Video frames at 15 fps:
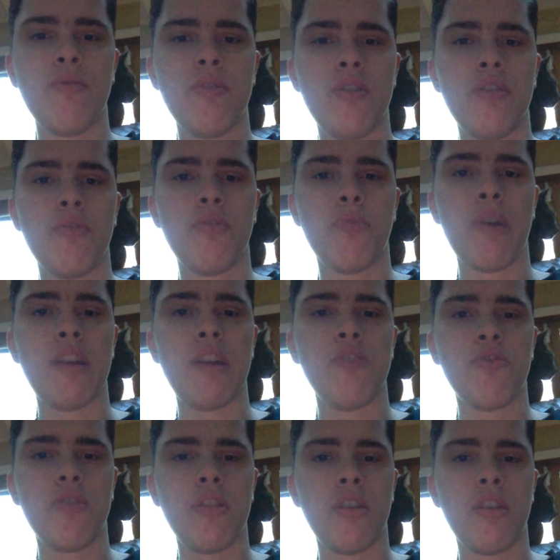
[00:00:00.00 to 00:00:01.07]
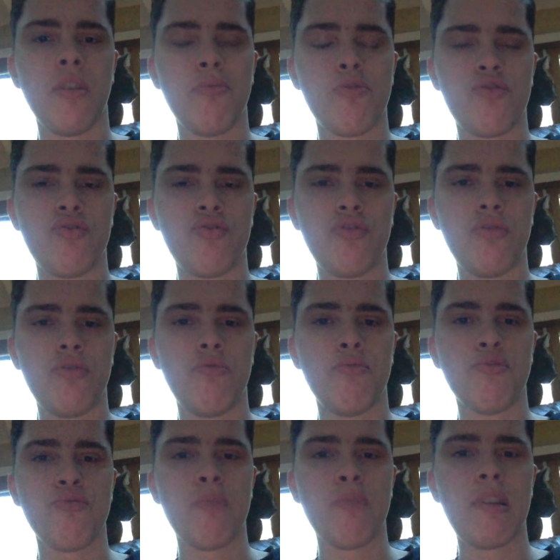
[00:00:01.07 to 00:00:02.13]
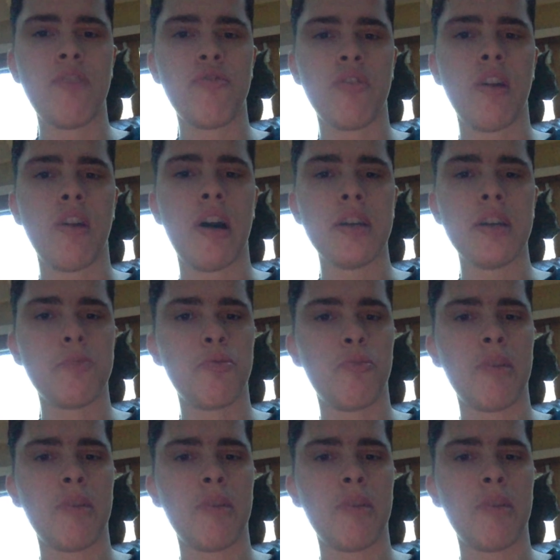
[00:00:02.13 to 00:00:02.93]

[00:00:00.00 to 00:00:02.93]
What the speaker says: when you're in the emergency room or when you're in the hospital,